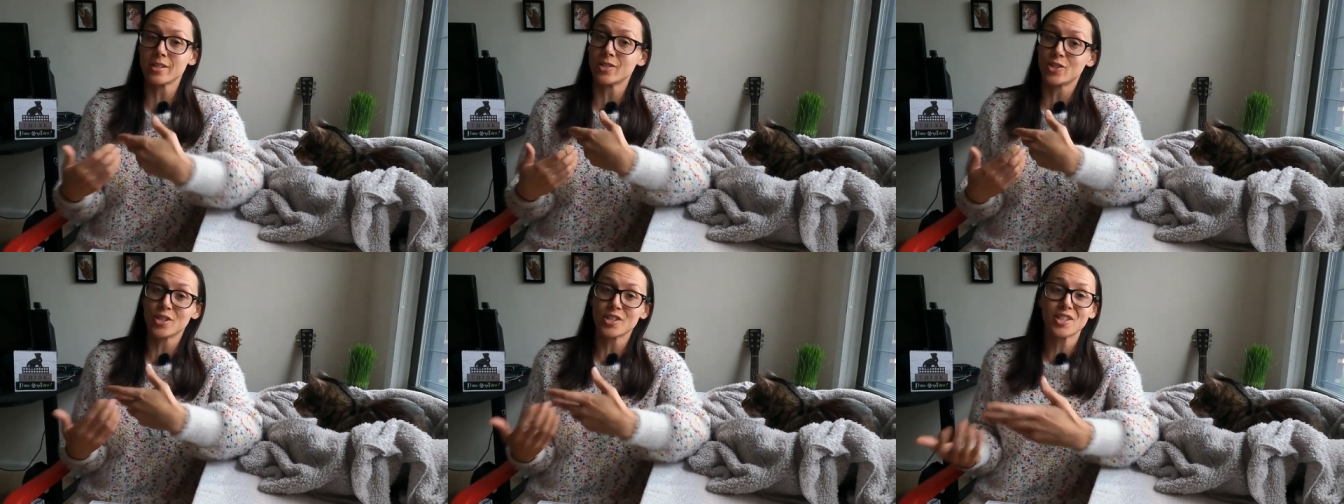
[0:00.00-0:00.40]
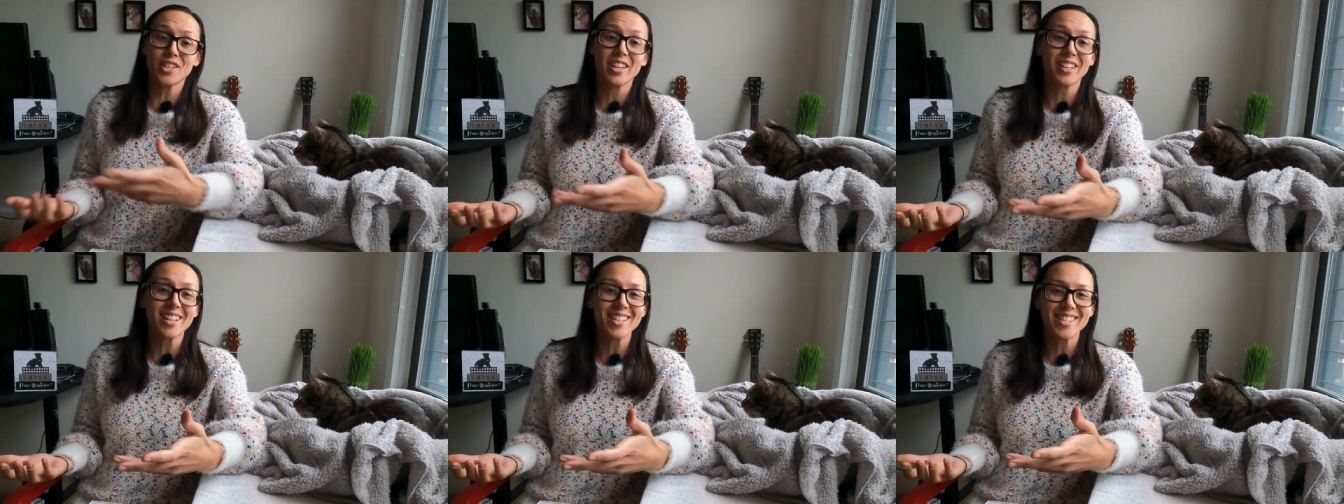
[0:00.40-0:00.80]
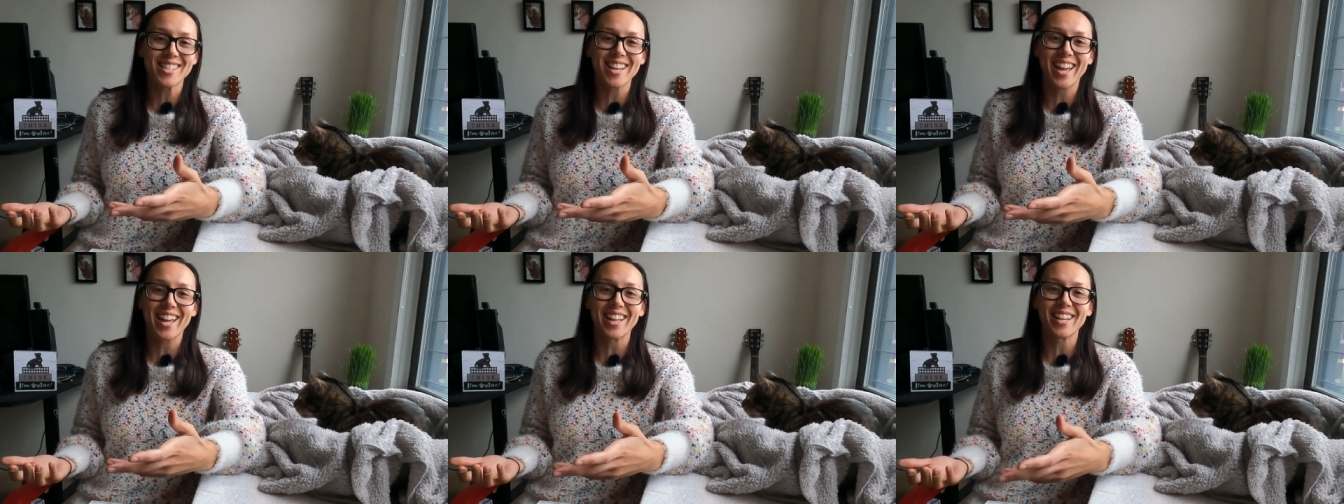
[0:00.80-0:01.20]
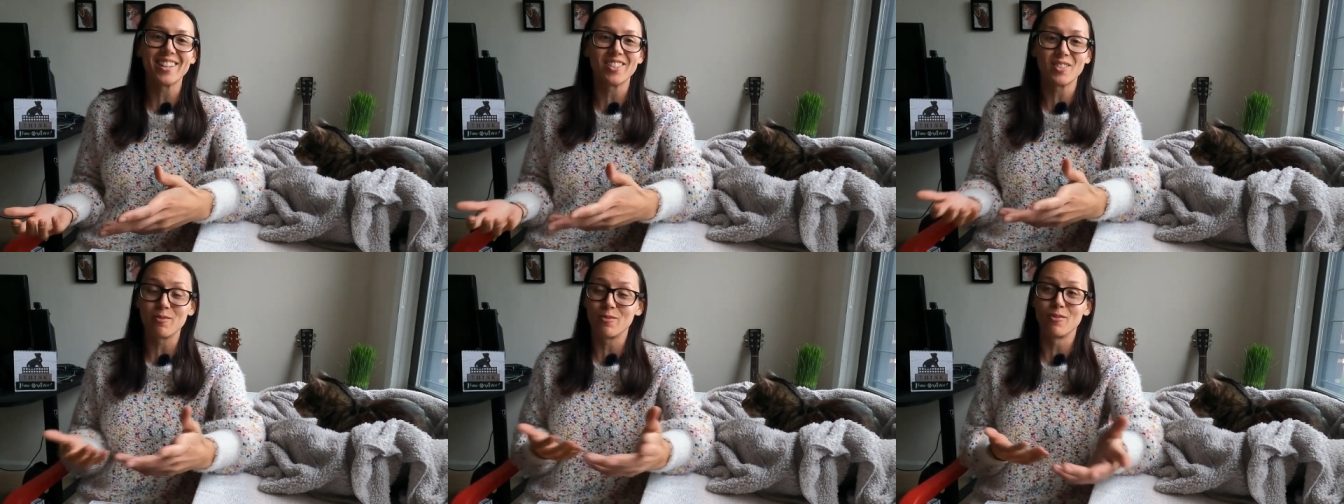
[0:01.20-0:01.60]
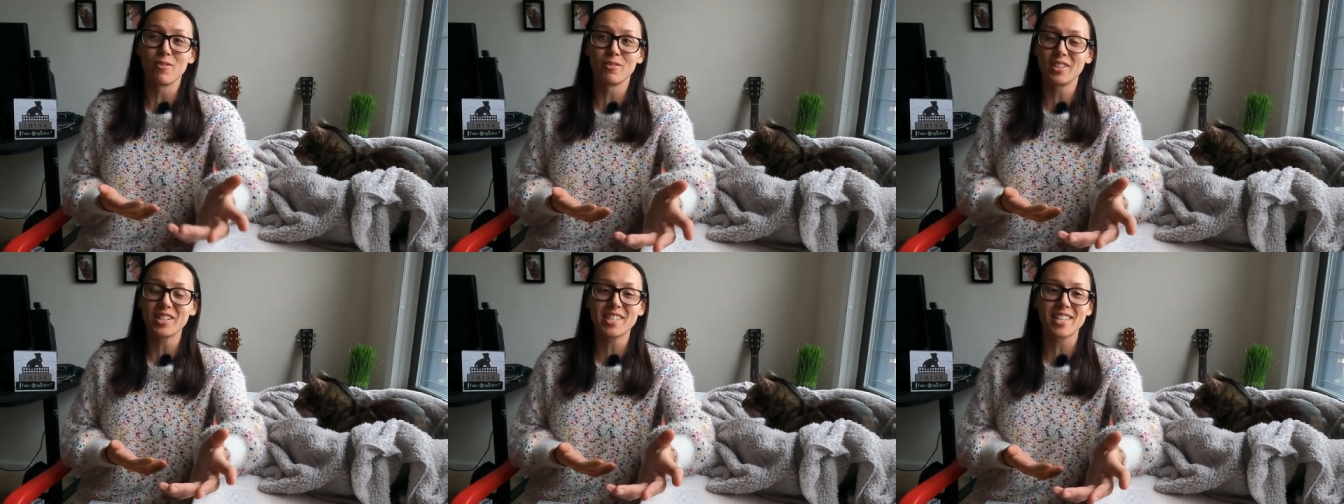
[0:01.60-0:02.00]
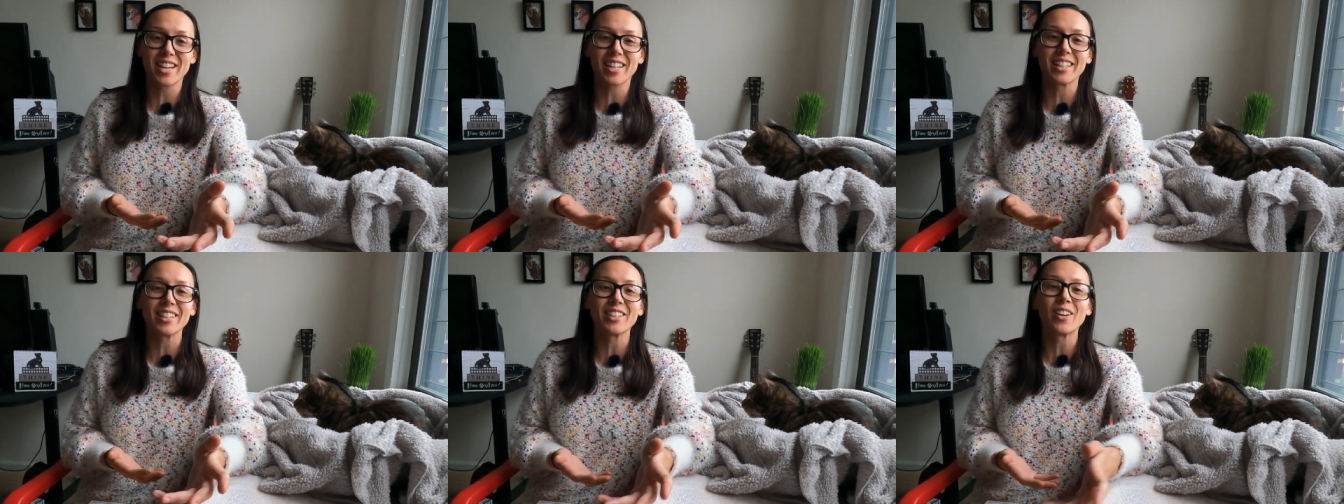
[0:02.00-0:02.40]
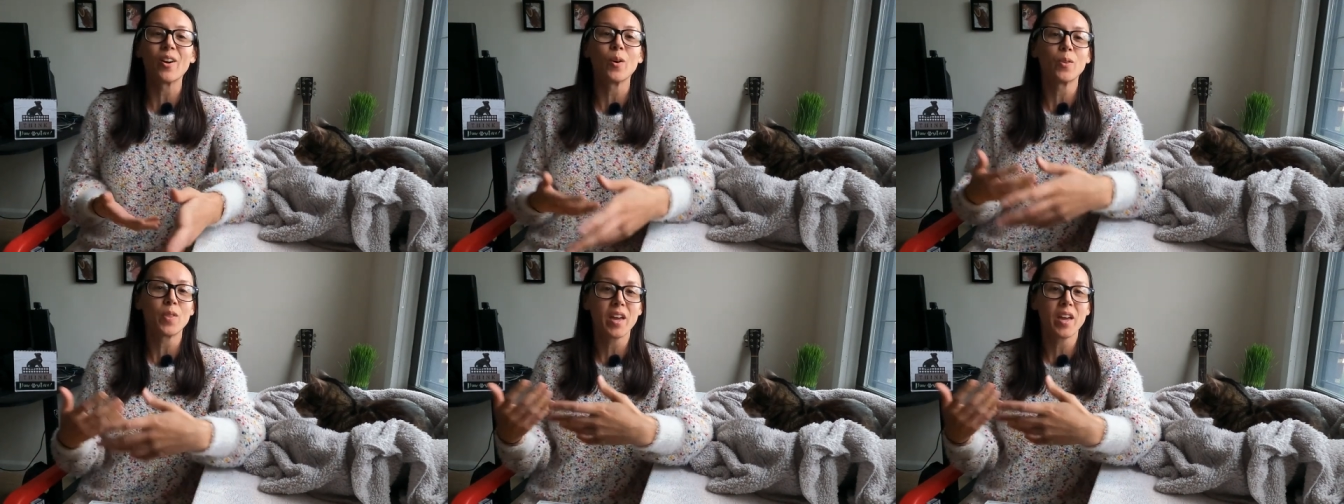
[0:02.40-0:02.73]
And just like I said the second ago,